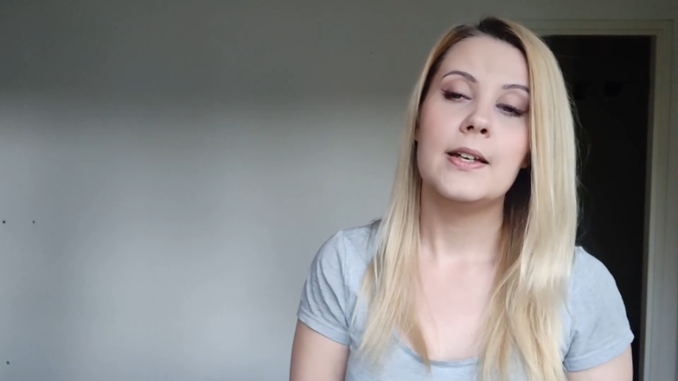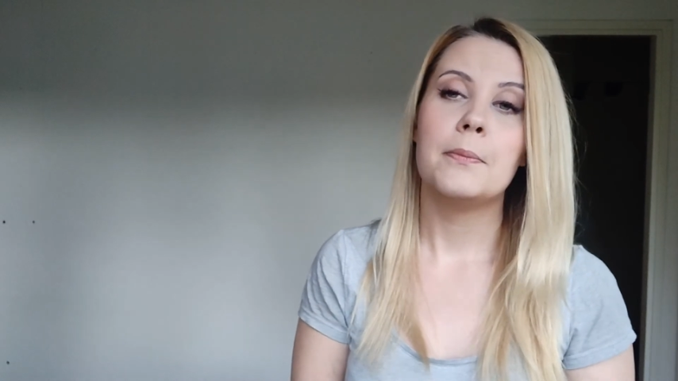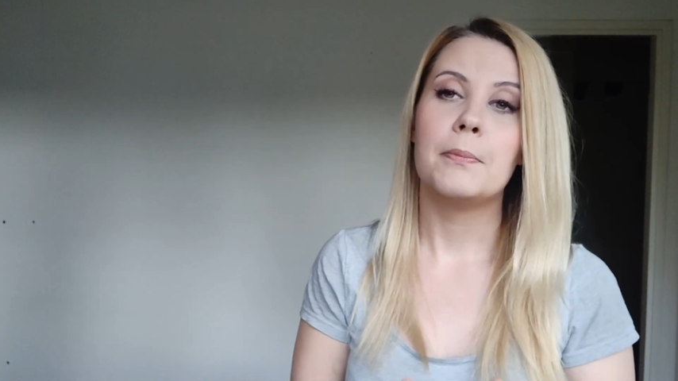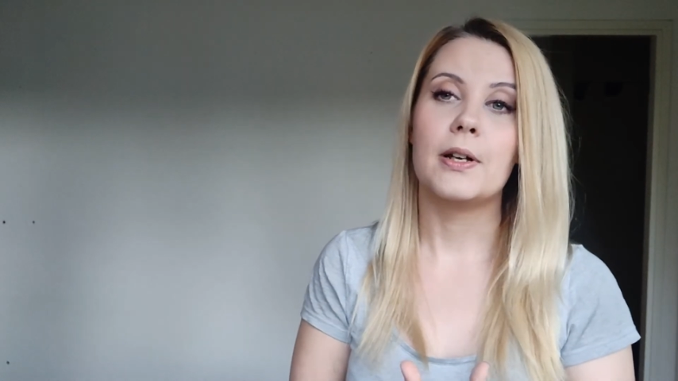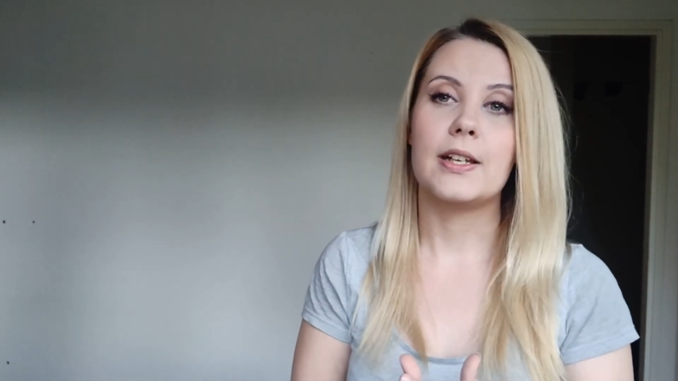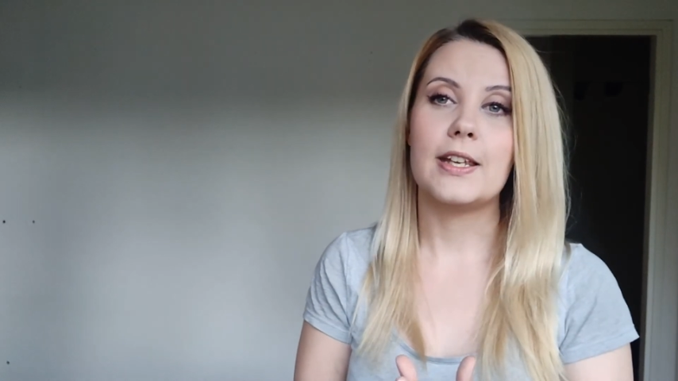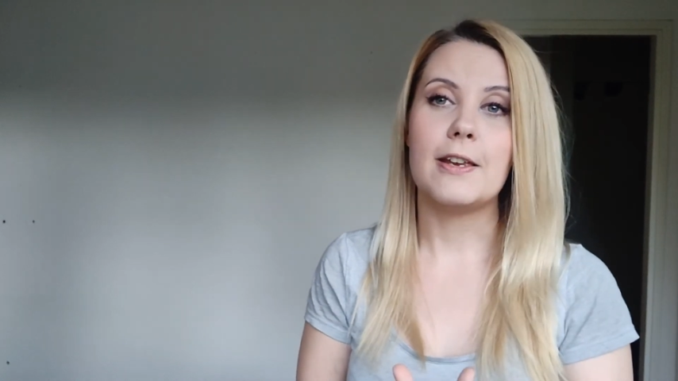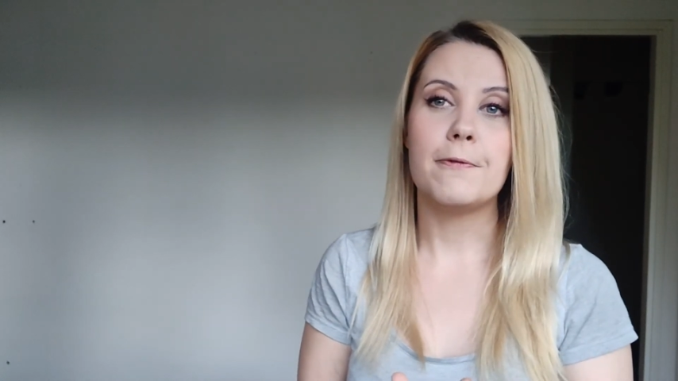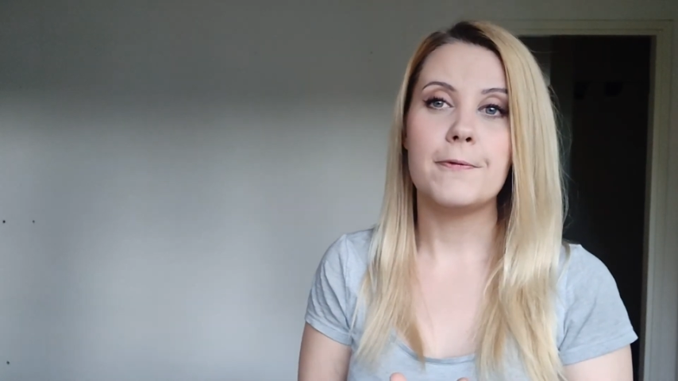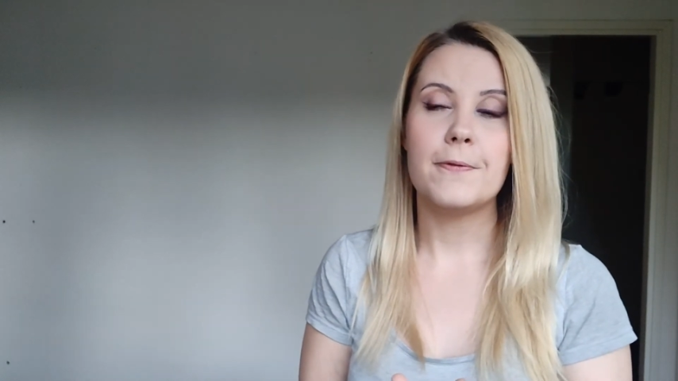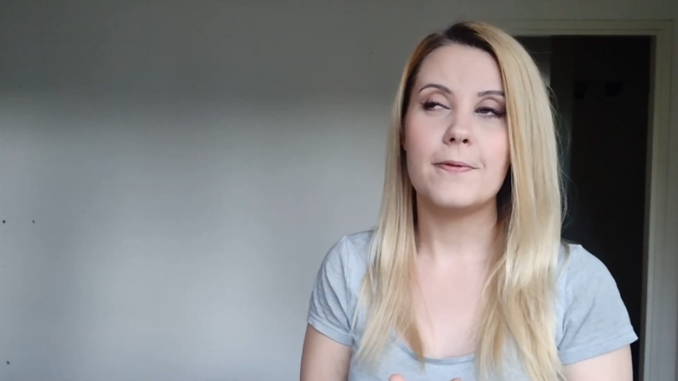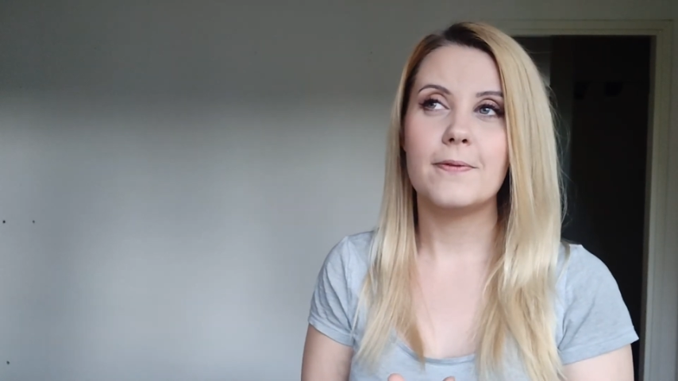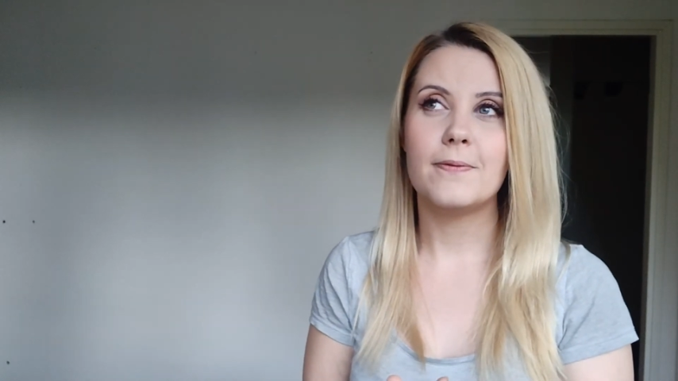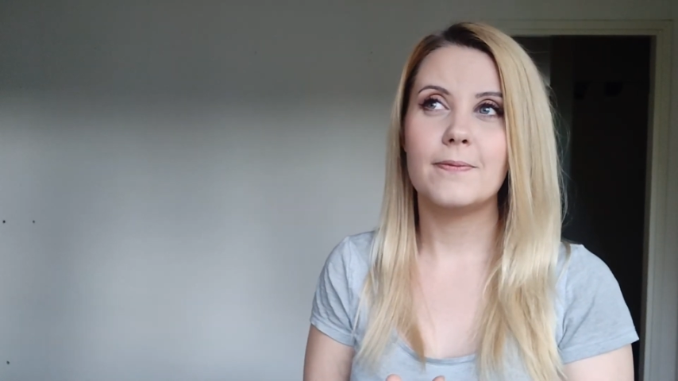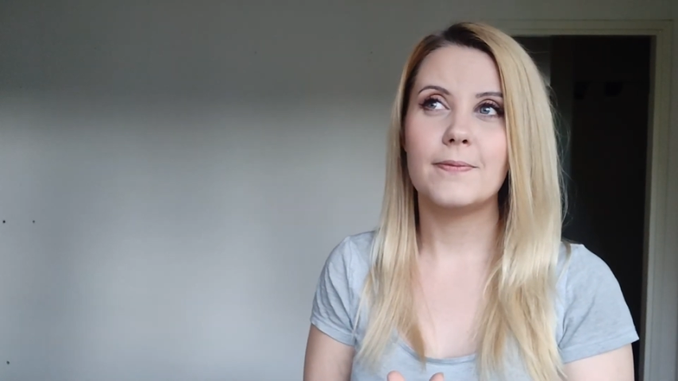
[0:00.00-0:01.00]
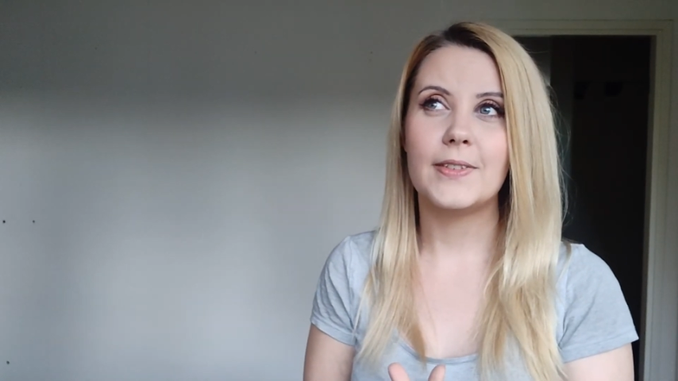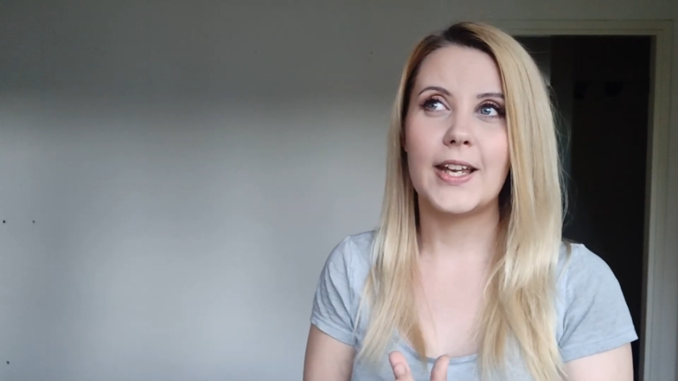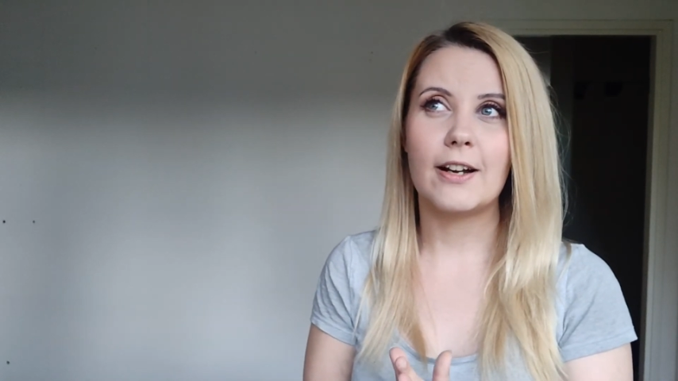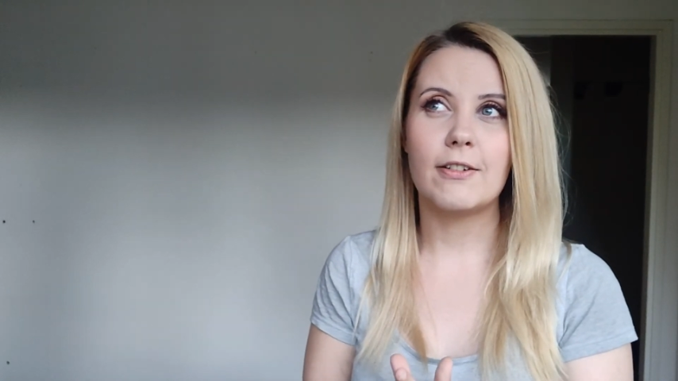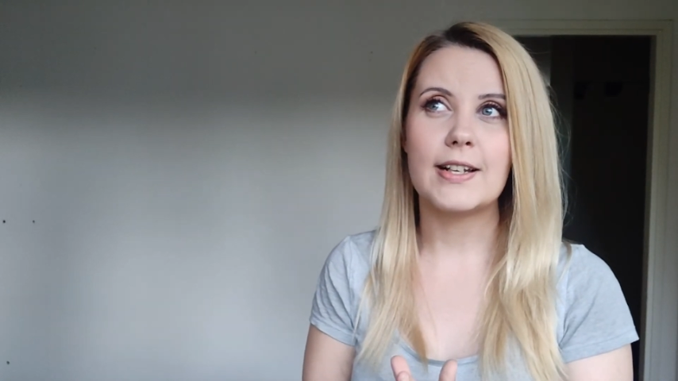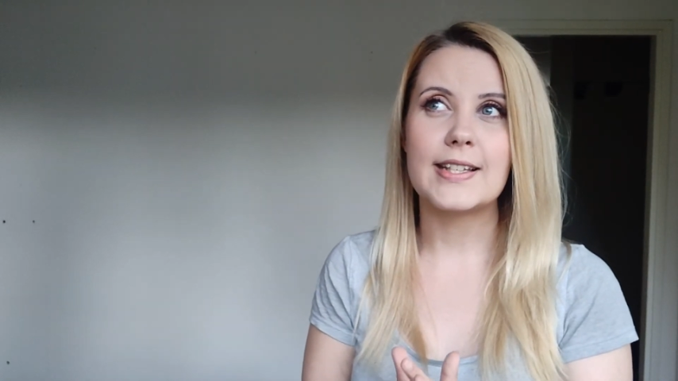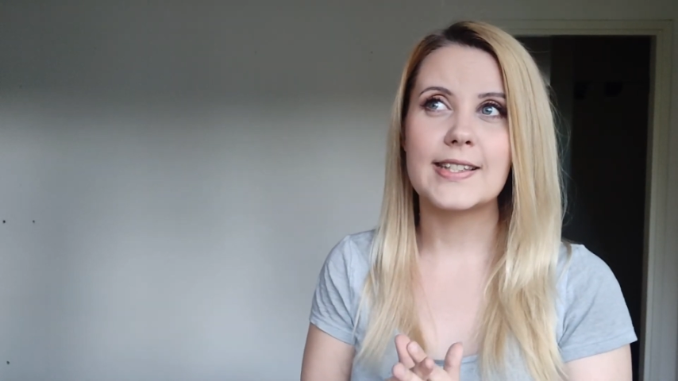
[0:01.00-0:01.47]
but if
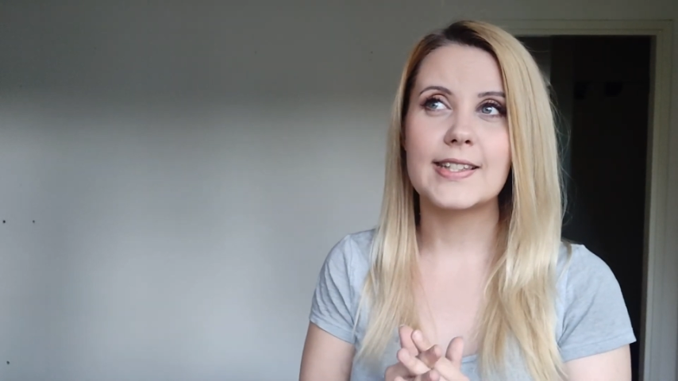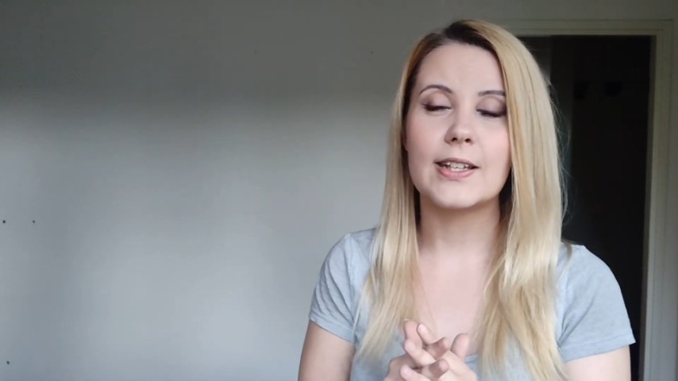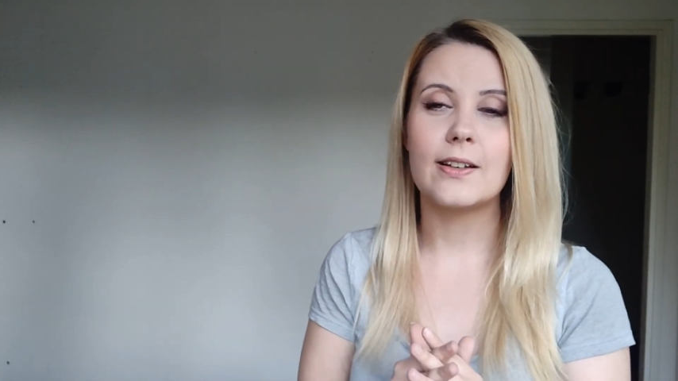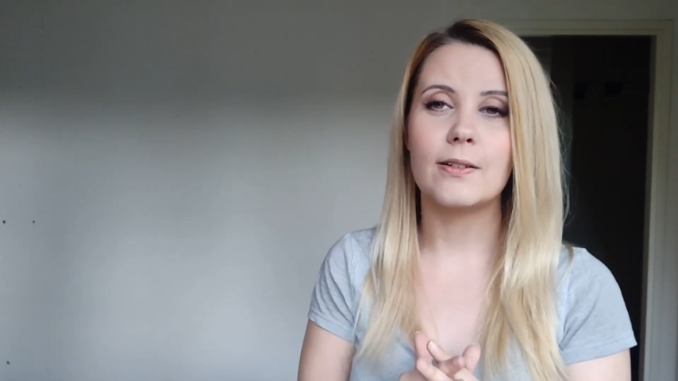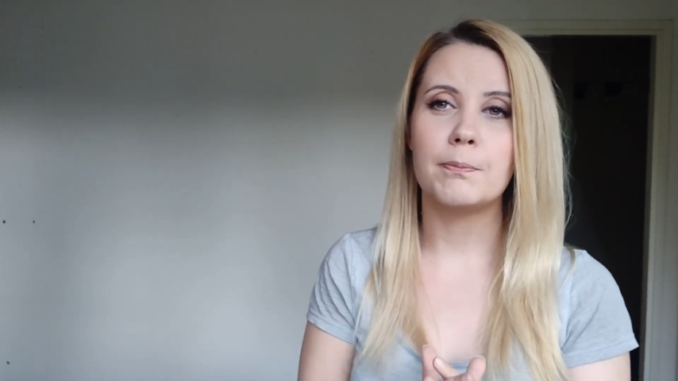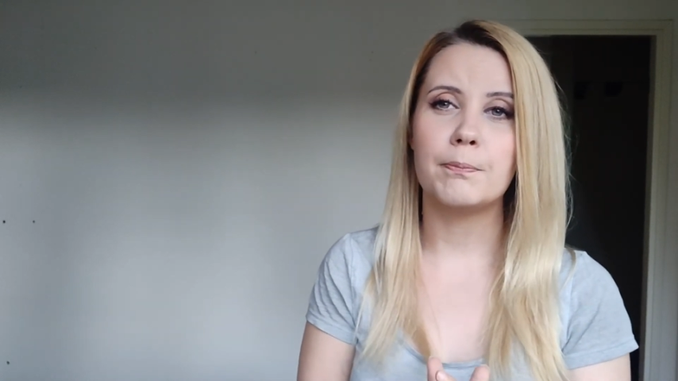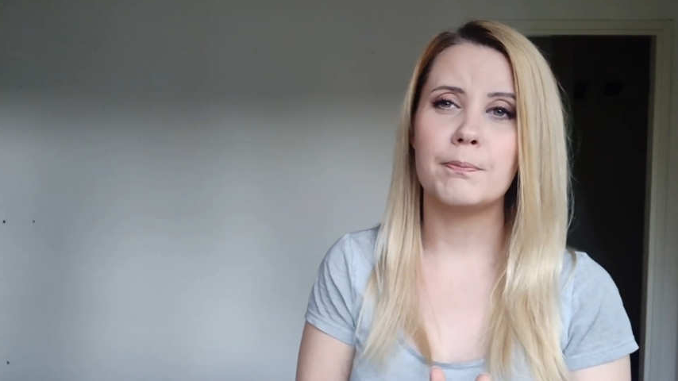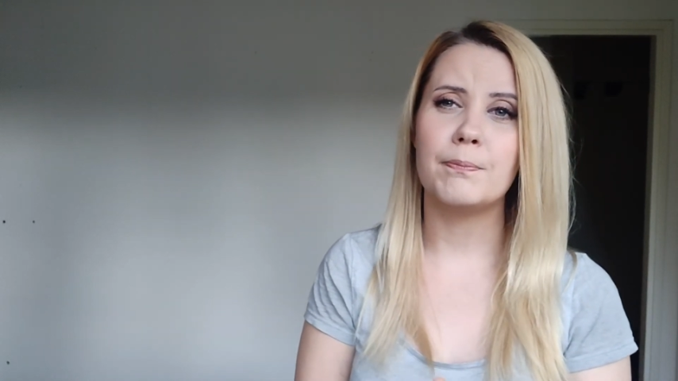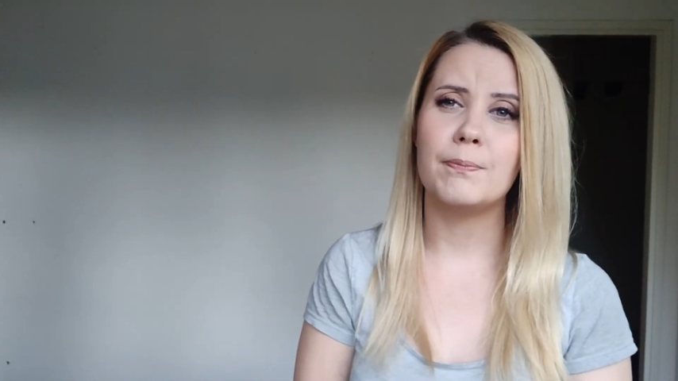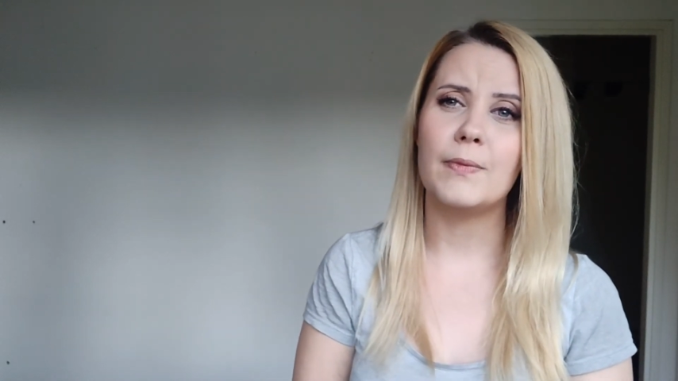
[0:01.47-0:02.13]
there is a